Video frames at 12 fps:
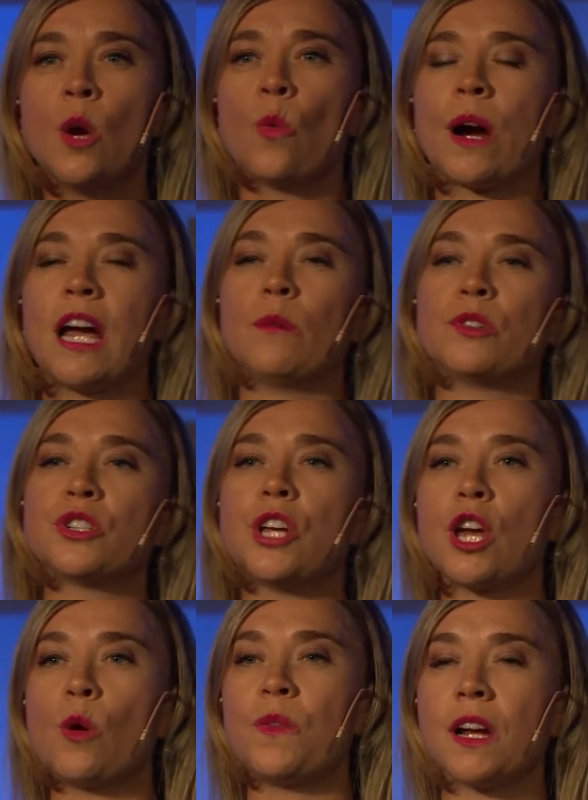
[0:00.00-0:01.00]
where it will show
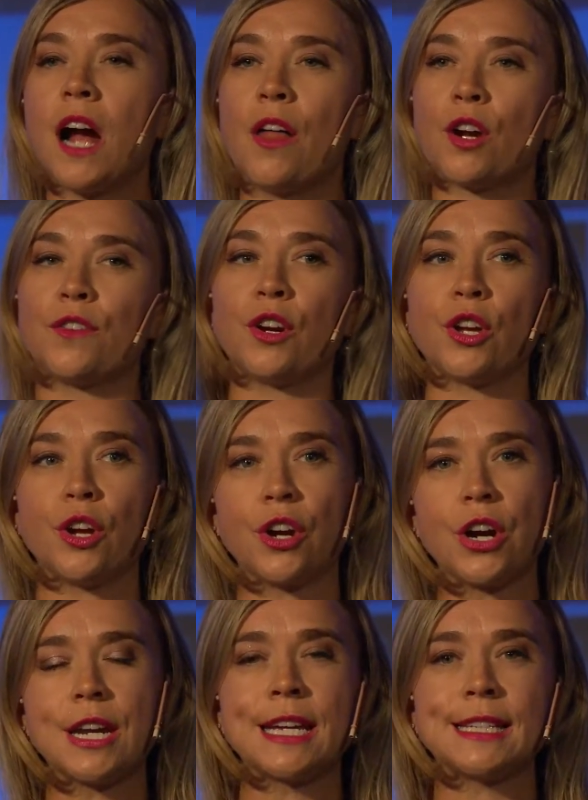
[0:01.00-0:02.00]
you what the color of your
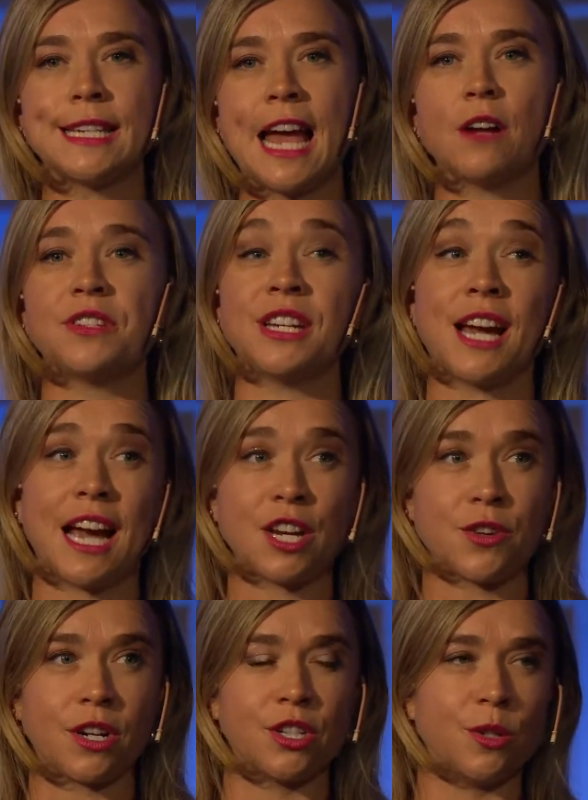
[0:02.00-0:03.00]
urine is and how
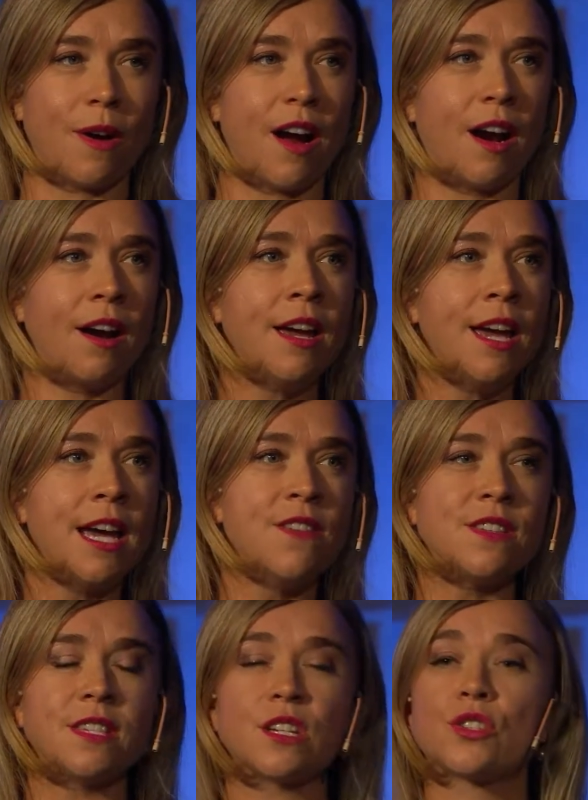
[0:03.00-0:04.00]
dehydrated you are. And
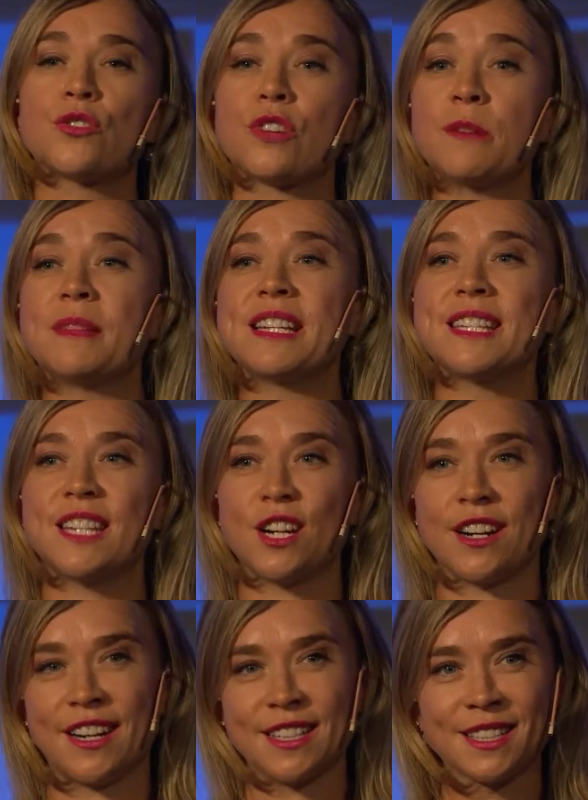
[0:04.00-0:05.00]
this is extremely
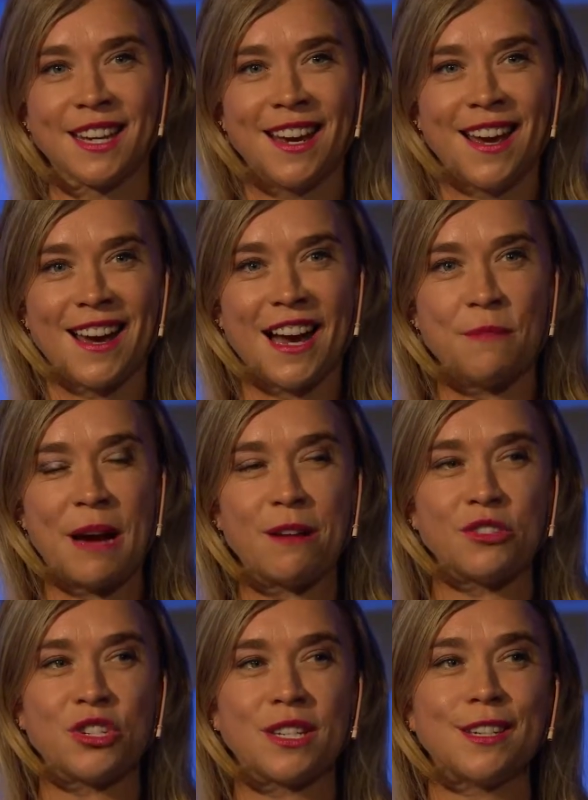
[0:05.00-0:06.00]
serious. I
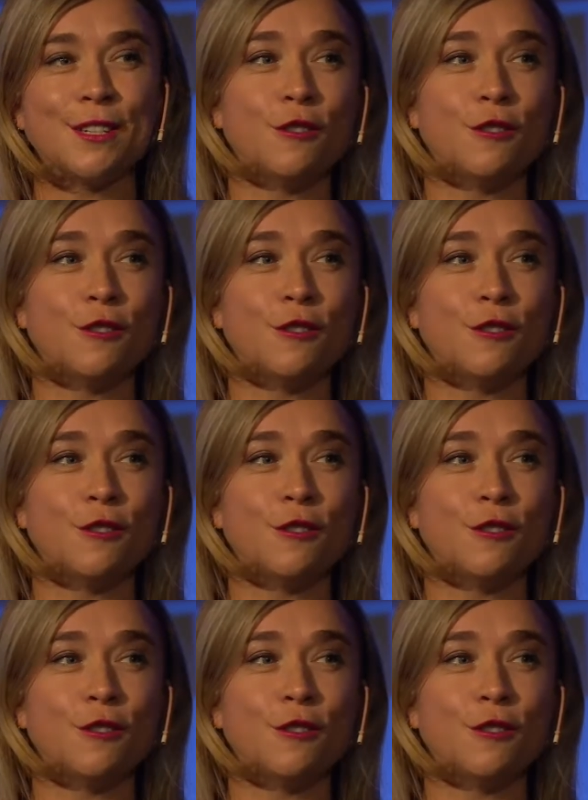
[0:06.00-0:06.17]
was just in